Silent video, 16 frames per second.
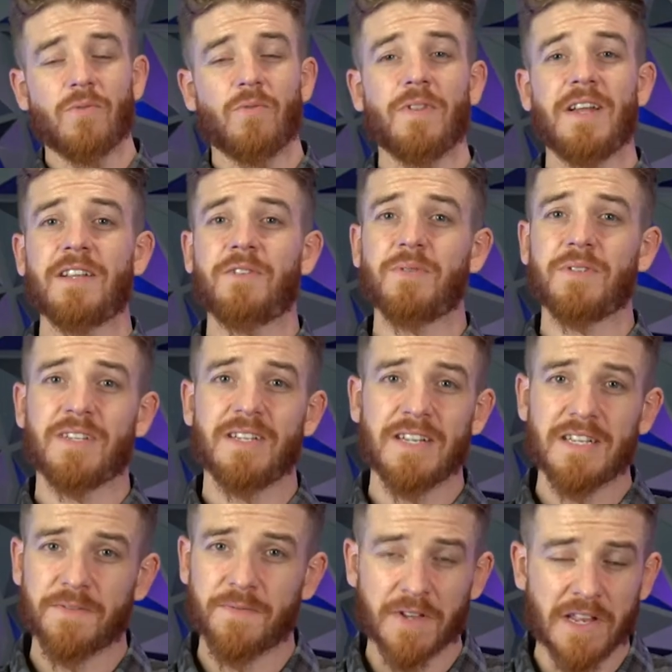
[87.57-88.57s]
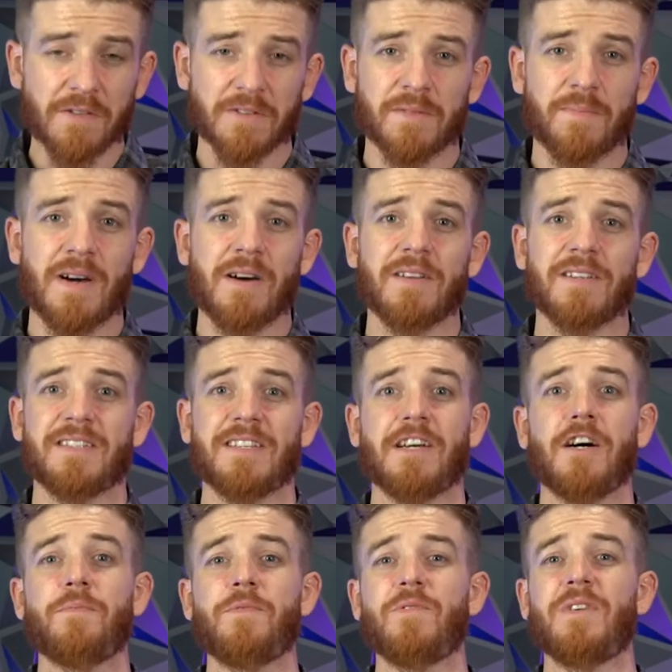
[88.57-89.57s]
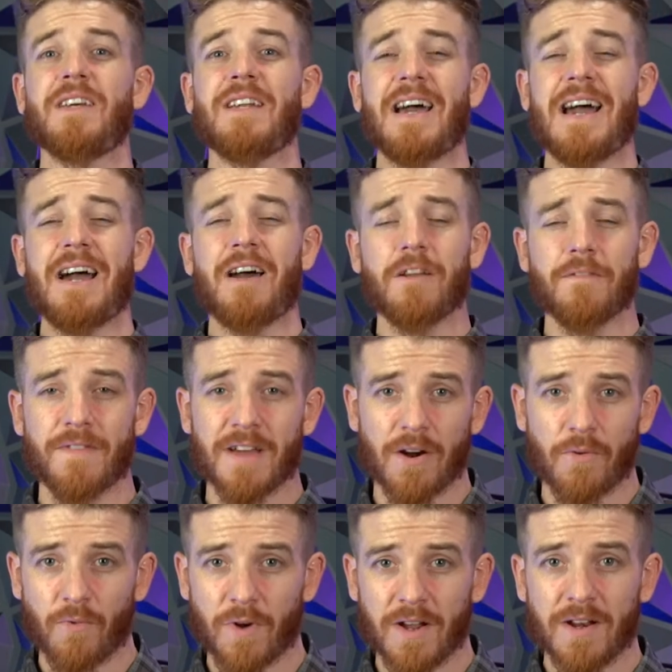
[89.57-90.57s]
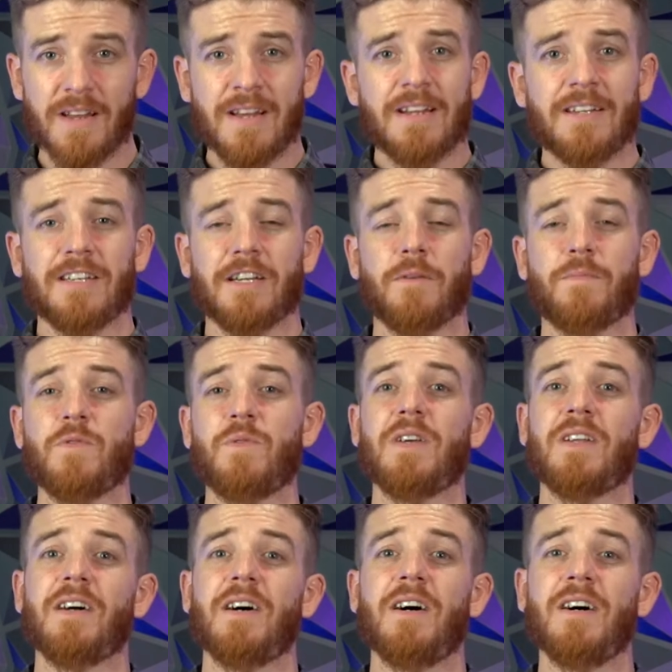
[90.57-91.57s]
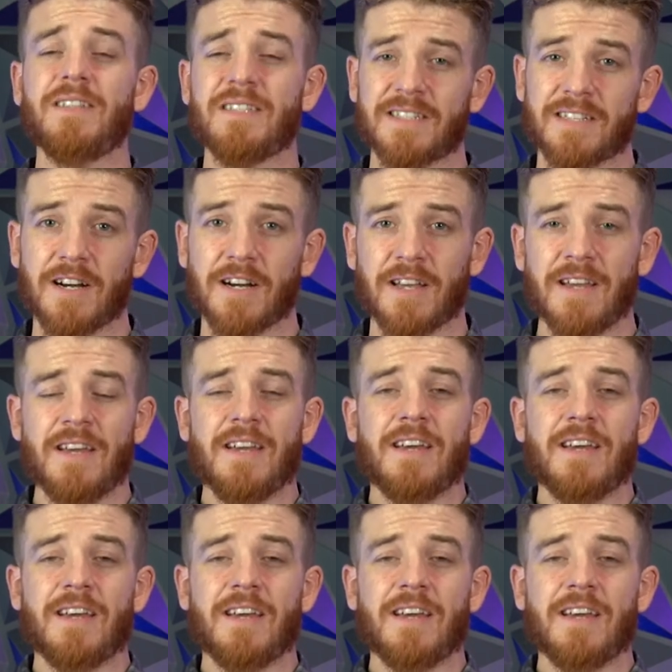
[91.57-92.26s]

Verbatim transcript: Well, that's what today's video is about, is to help you get out of that rut, to help you get unstuck,